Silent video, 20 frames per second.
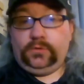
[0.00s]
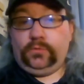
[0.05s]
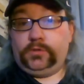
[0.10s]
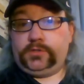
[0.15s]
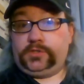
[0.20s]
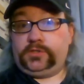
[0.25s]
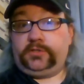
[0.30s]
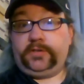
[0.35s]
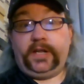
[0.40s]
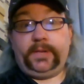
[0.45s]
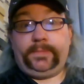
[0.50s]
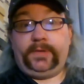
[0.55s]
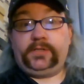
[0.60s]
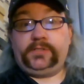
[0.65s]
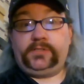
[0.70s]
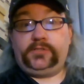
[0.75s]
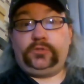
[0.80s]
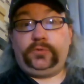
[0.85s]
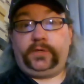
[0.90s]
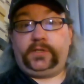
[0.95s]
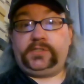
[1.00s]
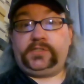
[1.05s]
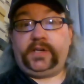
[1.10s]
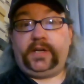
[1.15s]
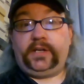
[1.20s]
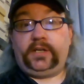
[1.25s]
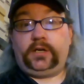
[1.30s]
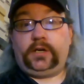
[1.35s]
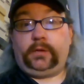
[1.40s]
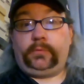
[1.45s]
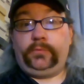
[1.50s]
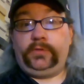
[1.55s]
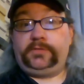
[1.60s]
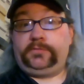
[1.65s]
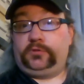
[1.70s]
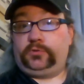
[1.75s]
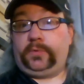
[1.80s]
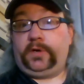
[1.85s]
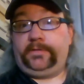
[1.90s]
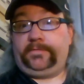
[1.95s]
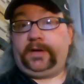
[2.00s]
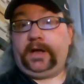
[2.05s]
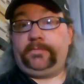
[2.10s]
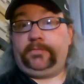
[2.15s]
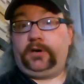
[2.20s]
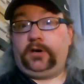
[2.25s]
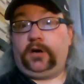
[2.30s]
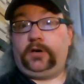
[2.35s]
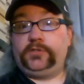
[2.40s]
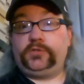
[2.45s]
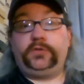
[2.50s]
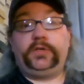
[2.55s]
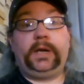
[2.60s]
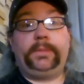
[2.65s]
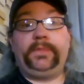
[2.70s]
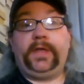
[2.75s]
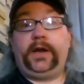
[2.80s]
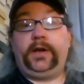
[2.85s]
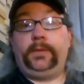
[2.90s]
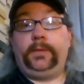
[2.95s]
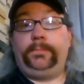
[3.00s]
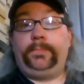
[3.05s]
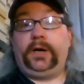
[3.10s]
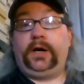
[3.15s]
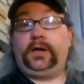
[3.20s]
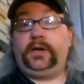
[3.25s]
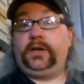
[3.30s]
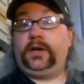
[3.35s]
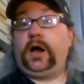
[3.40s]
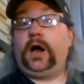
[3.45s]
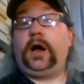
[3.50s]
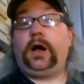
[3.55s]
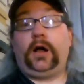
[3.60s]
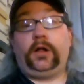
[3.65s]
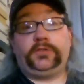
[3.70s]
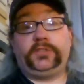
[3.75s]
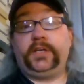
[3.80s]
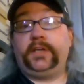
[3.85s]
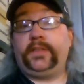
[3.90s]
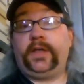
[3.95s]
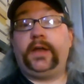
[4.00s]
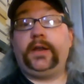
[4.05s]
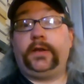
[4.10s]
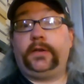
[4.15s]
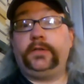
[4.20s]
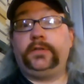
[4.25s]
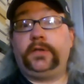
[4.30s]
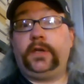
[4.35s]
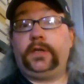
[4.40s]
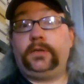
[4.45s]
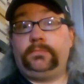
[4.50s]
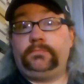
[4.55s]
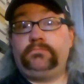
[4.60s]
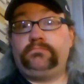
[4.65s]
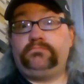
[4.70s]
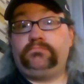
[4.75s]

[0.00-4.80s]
which is great because he's doing a signing in a couple weeks for 25 a card. So grab that at a buck. Uh, I'll take that any day.